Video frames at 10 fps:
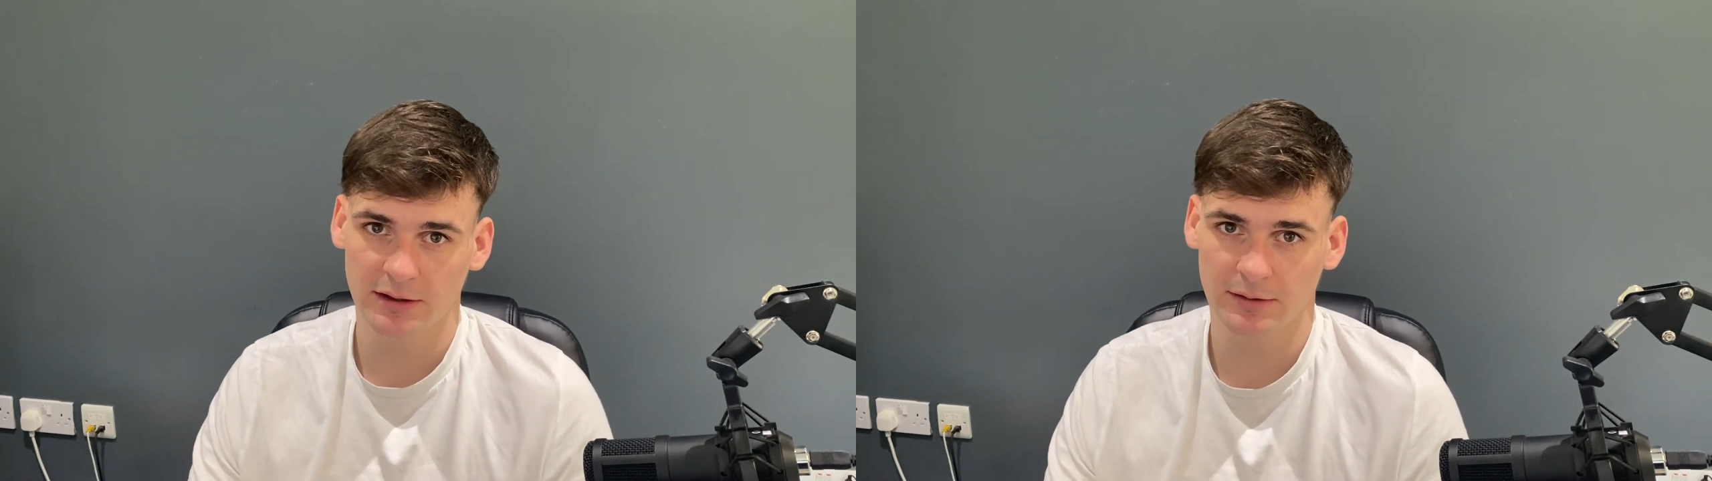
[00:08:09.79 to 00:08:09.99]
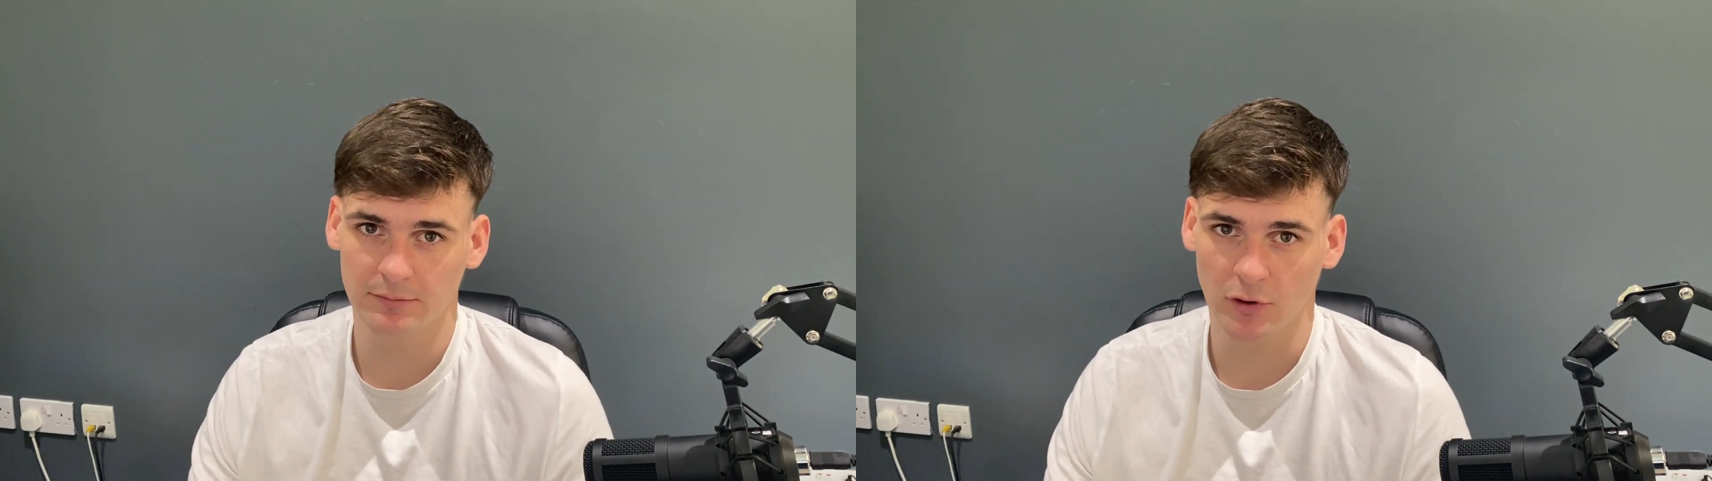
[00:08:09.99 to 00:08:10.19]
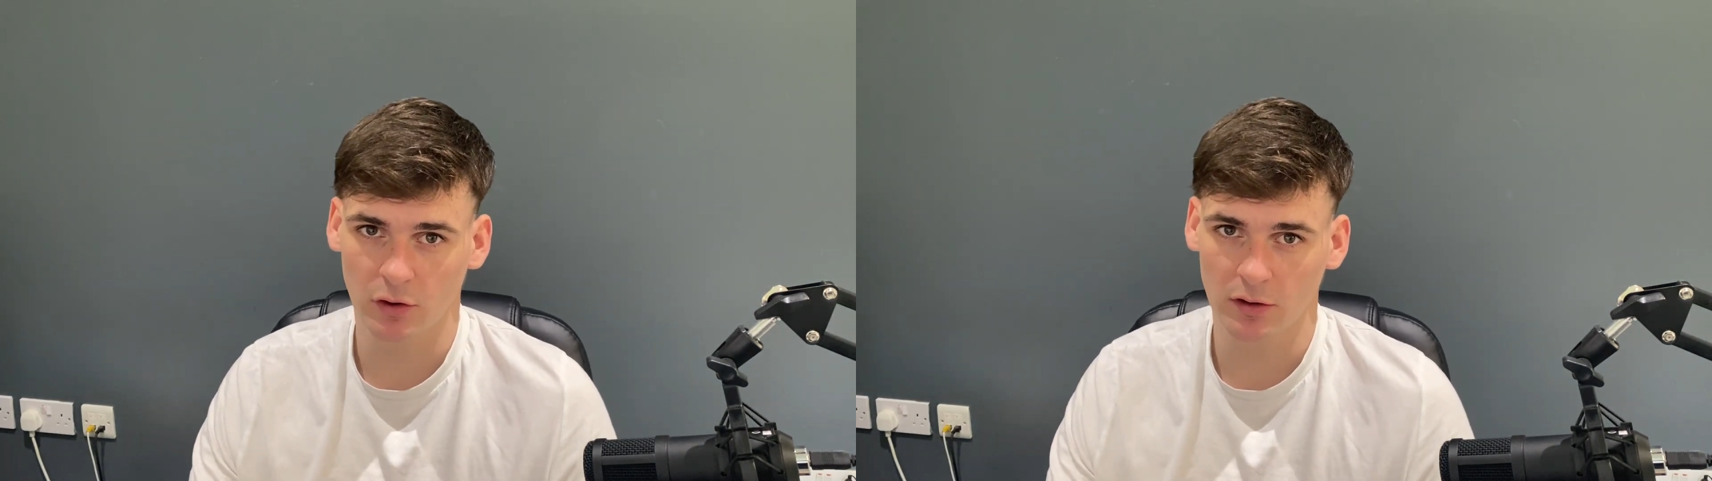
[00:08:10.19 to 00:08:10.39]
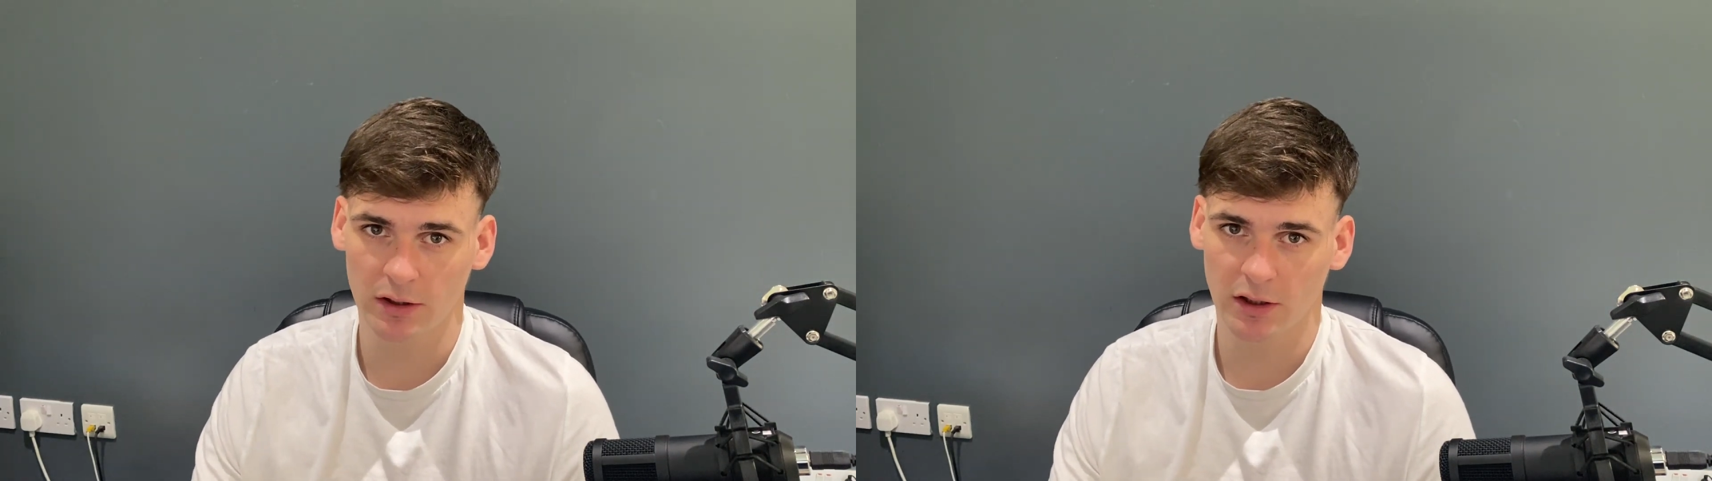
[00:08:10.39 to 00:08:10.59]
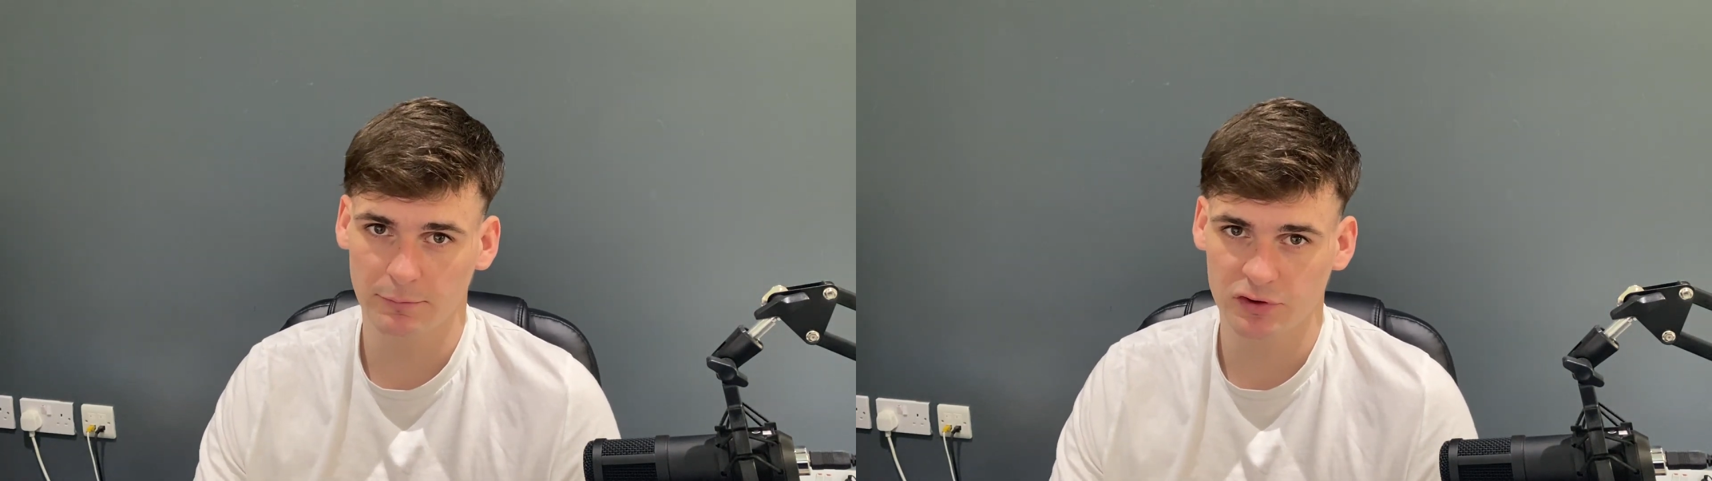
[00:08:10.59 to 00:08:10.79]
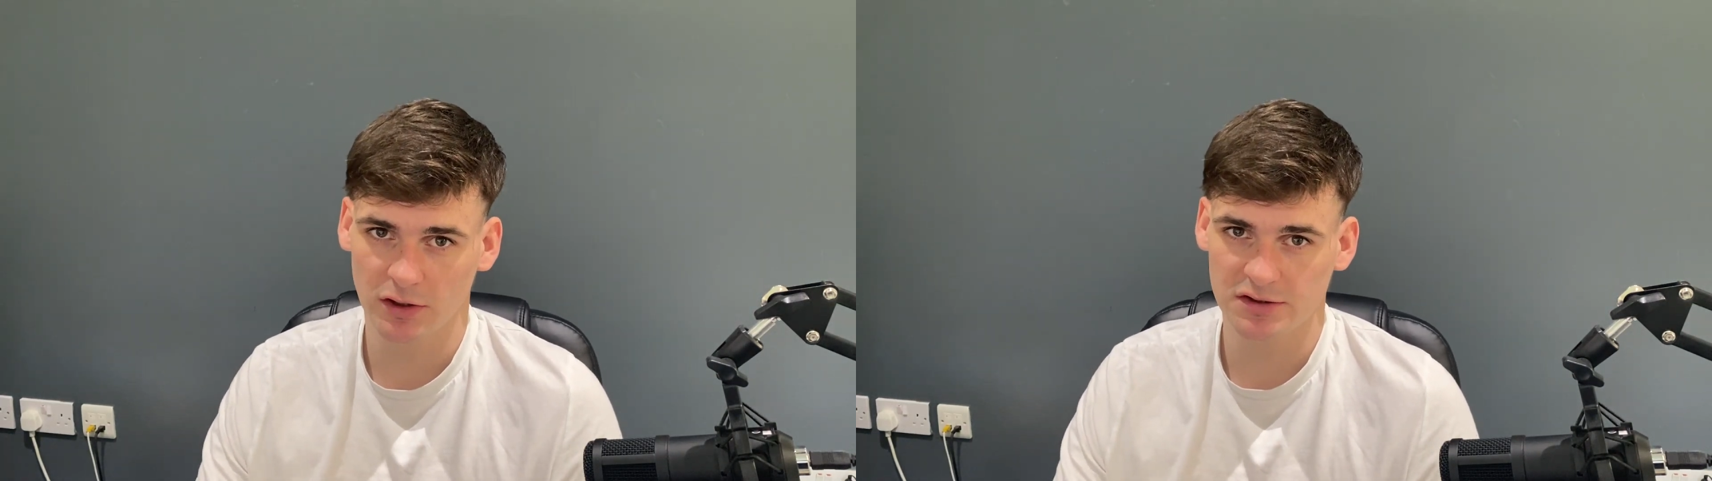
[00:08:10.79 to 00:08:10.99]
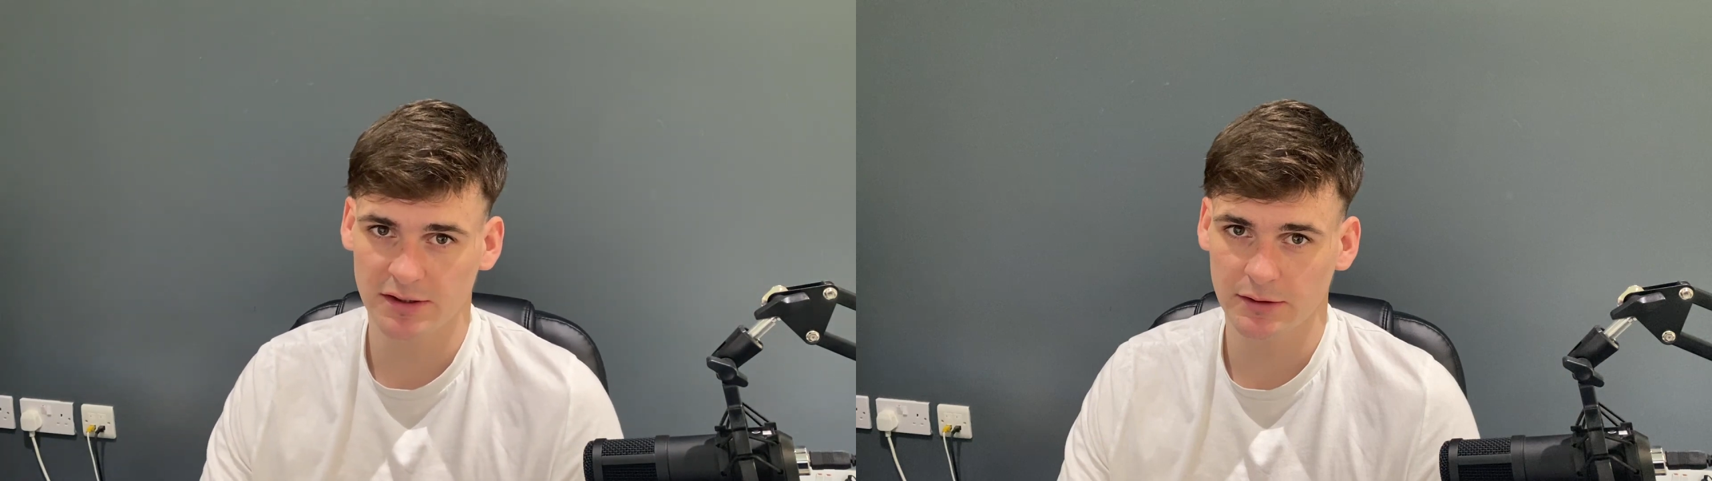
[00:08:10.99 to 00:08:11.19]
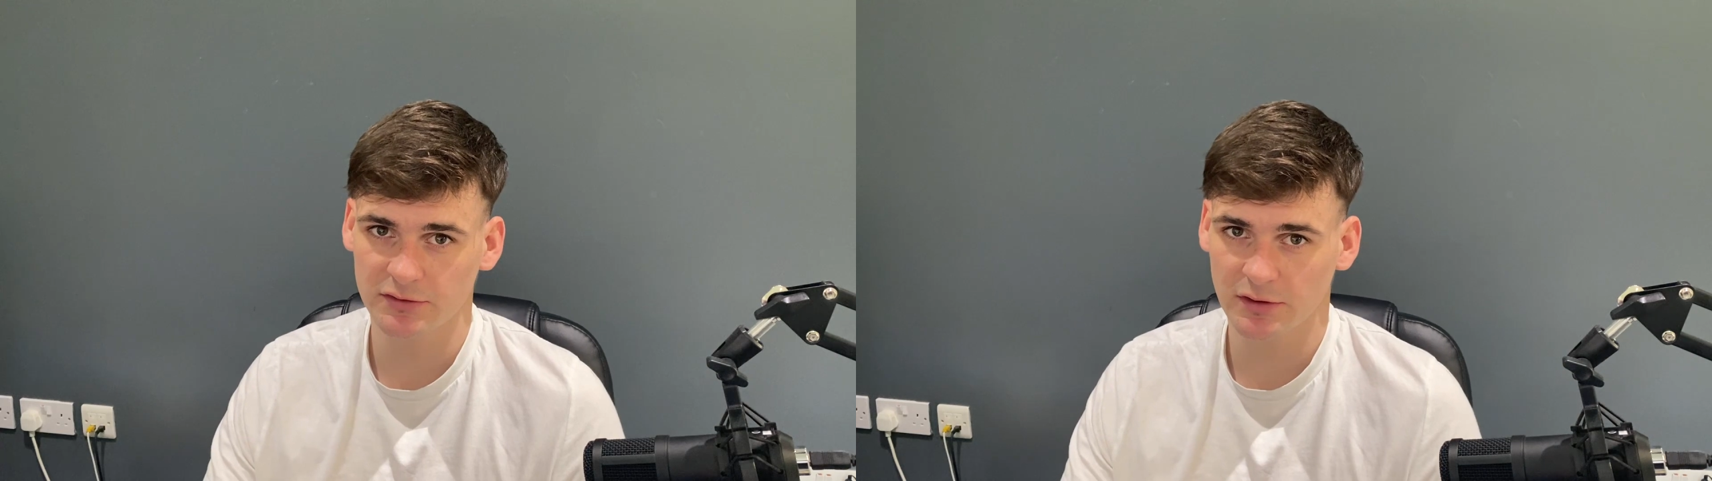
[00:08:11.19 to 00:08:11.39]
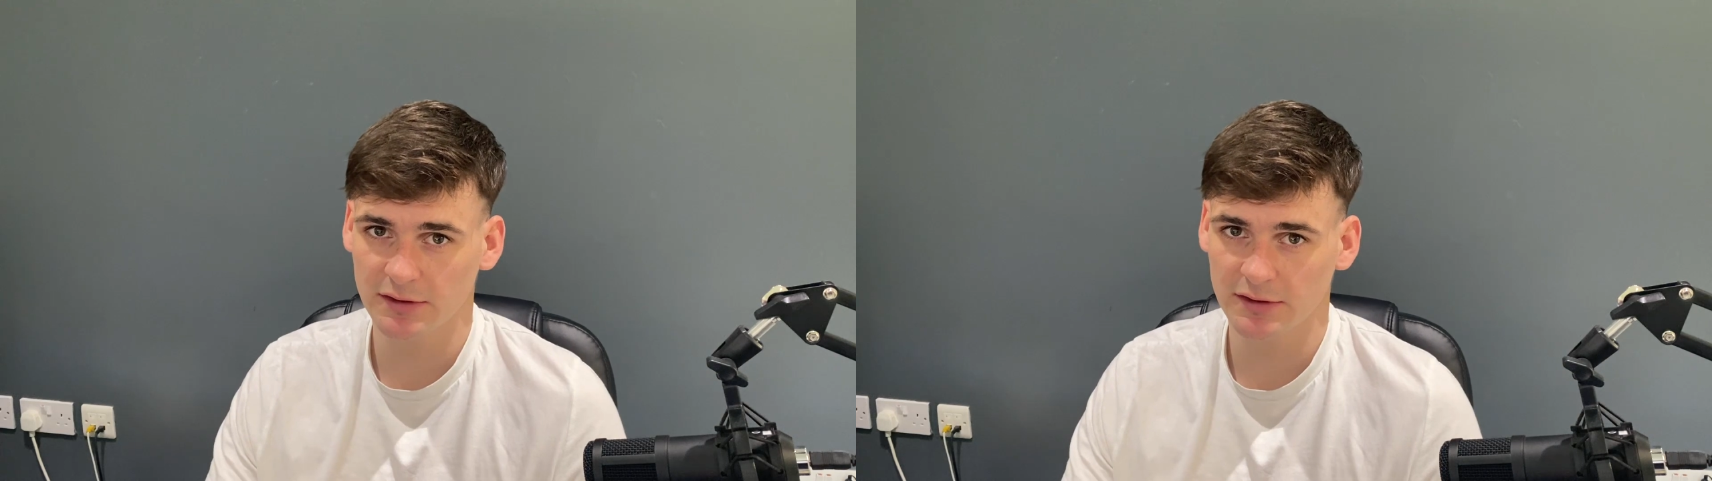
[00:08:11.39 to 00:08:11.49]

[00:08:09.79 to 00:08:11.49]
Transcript: Um, online arbitrage deals on.